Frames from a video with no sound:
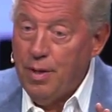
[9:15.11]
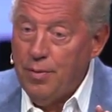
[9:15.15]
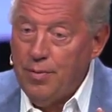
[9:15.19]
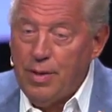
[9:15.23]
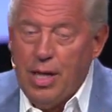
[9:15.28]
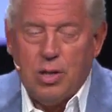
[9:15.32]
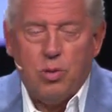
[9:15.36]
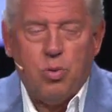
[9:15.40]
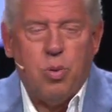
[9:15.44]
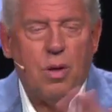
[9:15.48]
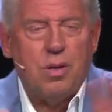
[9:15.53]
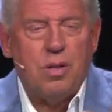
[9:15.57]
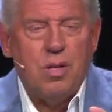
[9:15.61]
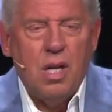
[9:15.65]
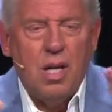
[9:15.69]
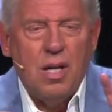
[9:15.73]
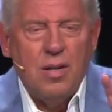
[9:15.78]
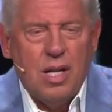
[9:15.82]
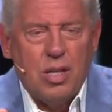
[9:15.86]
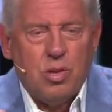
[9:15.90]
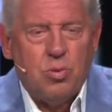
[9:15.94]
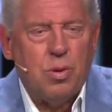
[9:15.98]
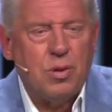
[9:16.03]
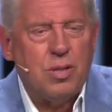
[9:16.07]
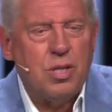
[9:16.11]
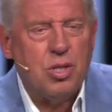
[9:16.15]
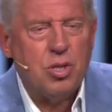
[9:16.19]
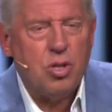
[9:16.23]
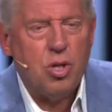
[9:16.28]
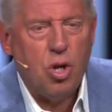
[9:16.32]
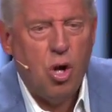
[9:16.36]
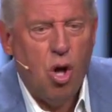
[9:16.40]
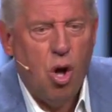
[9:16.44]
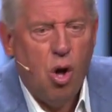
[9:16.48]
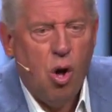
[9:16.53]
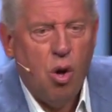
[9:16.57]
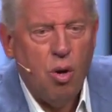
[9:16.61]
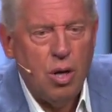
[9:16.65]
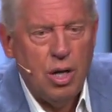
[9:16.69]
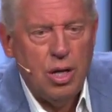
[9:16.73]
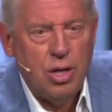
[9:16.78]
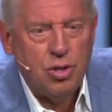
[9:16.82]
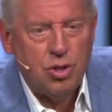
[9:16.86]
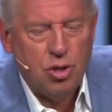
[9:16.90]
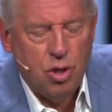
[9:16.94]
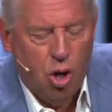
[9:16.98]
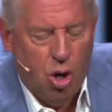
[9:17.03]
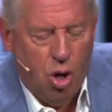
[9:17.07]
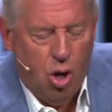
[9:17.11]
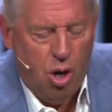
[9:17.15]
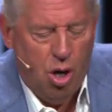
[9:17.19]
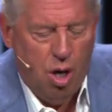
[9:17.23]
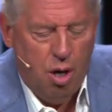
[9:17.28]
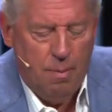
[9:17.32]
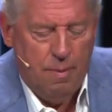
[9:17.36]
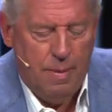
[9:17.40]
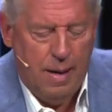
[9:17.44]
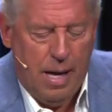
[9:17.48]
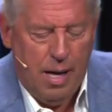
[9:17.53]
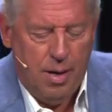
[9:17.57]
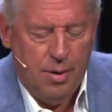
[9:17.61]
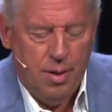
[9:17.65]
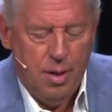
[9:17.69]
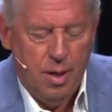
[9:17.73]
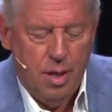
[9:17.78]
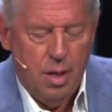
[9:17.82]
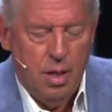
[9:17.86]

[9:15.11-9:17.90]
That's what this law is all about.